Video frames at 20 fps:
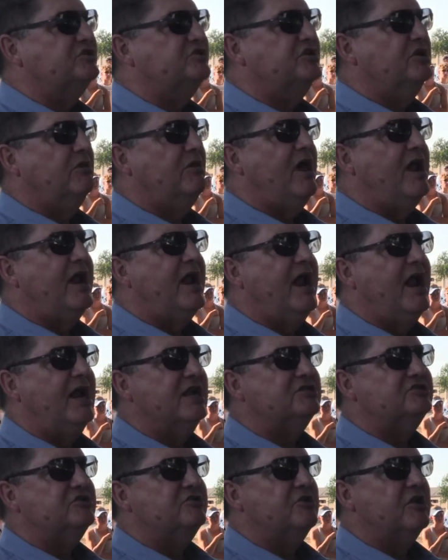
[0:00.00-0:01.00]
to see a lot of
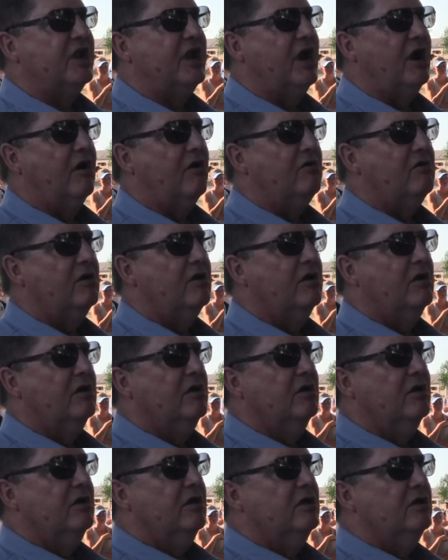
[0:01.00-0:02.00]
hands in the air.
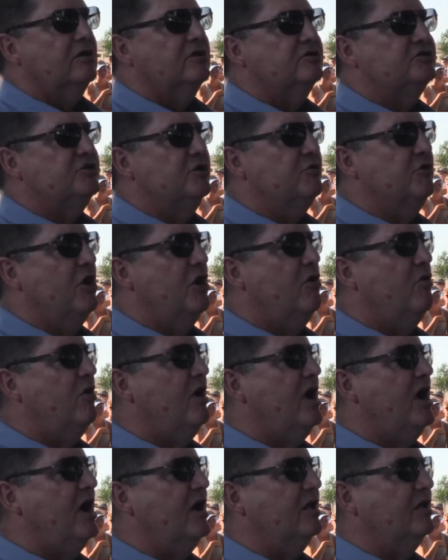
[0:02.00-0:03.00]
So no,
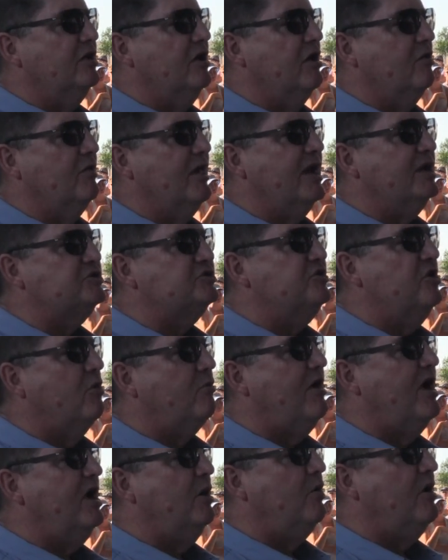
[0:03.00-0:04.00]
uh, you know, let us know
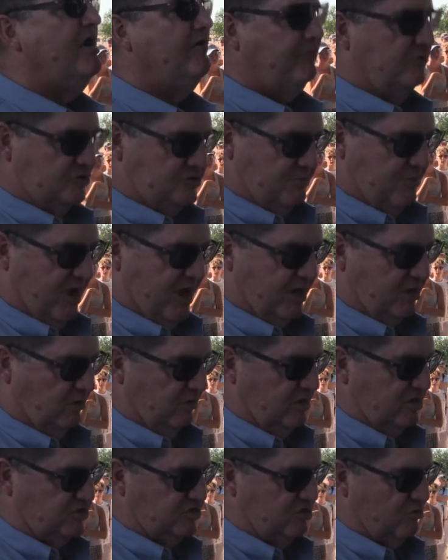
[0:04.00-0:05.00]
right away if there's a
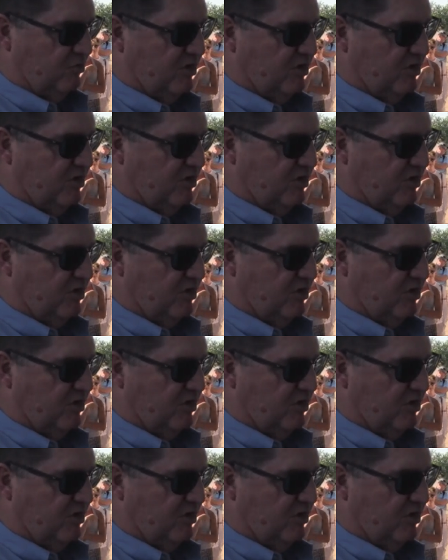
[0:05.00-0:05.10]
medical issue.